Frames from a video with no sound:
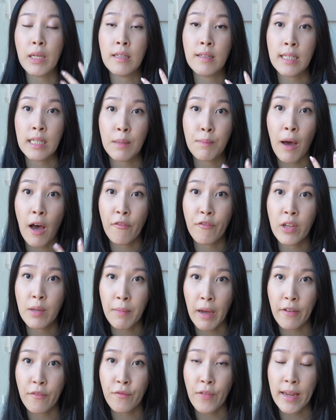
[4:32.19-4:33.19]
depuffing
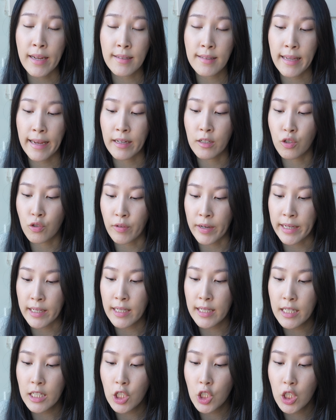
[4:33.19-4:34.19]
my face and
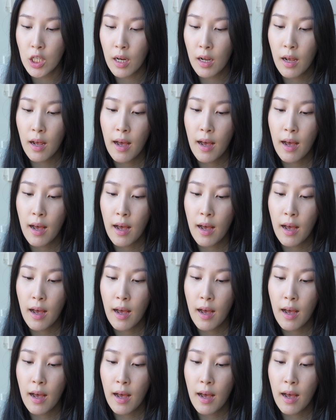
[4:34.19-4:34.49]
drainage.